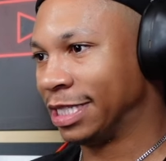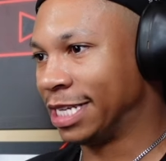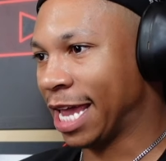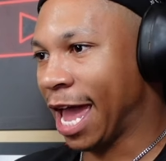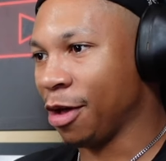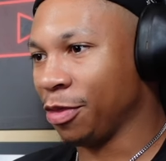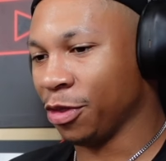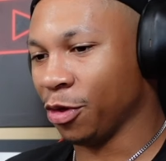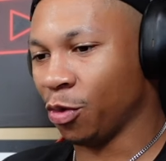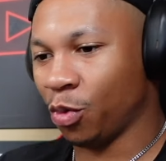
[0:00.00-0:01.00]
Down
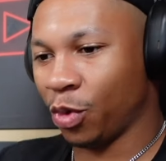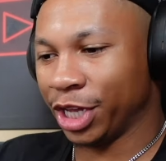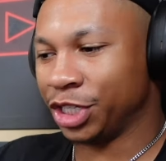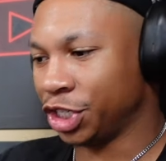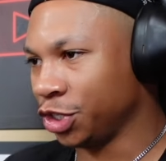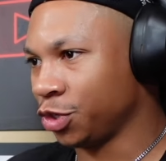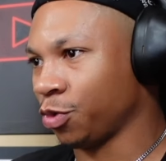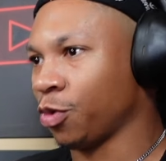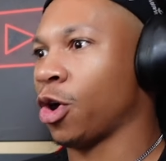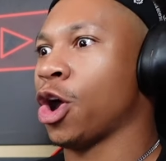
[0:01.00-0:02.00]
the witch's
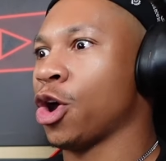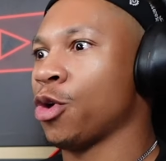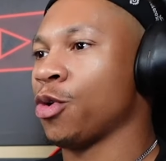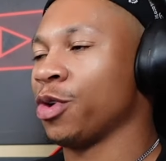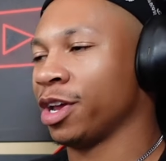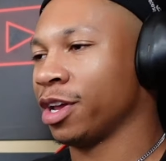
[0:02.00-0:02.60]
road.